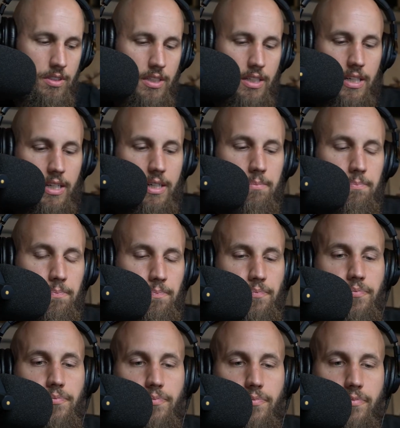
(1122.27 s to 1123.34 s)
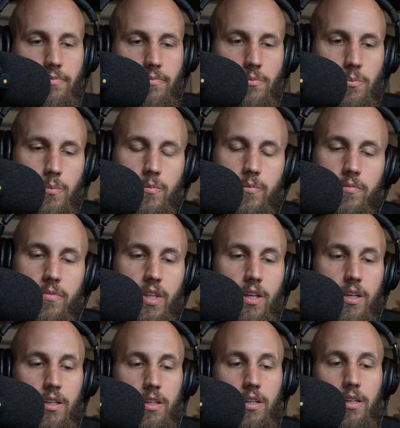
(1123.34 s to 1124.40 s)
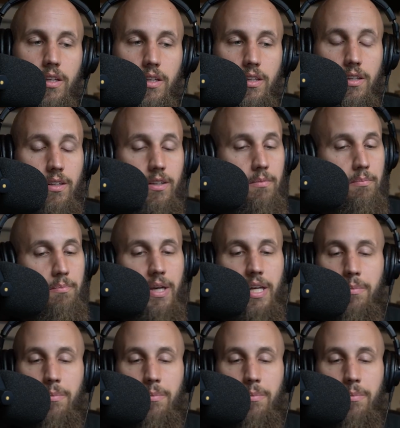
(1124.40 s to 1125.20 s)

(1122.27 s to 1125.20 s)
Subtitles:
Many,